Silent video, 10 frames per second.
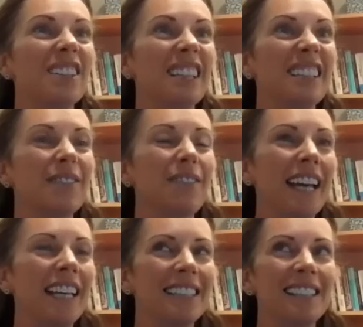these
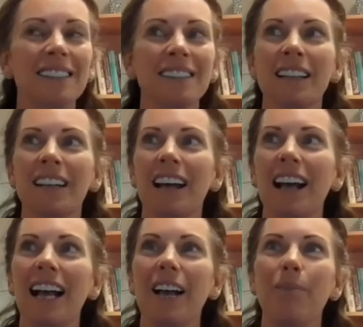phases,
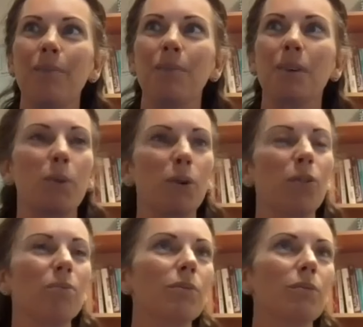
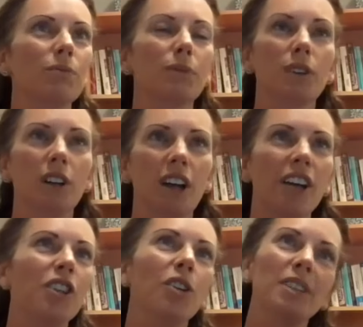but
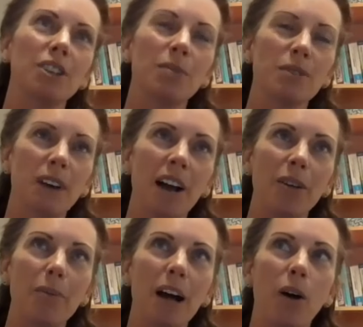in terms of how
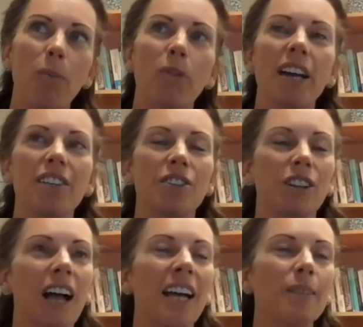you might
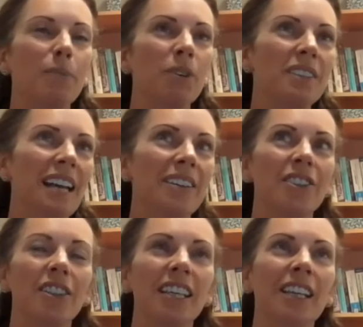operationalize, but
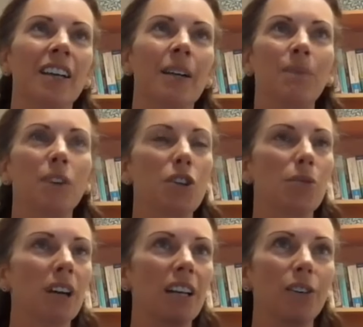essentially you're
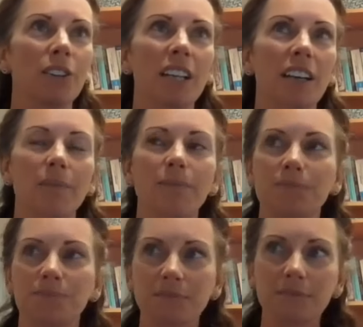really looking at,
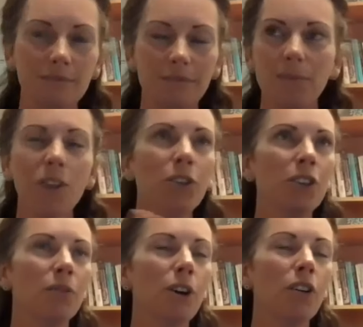
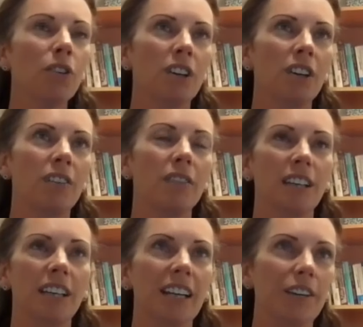you've got
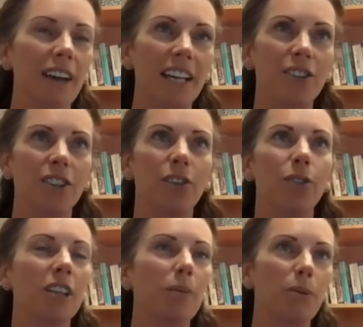the innovation
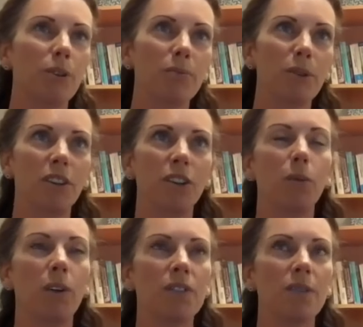or the improvement that
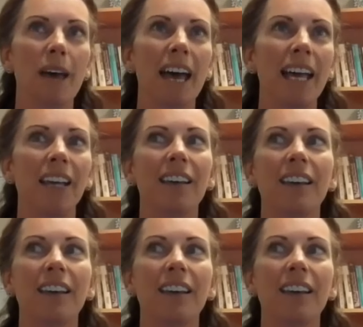you want to make.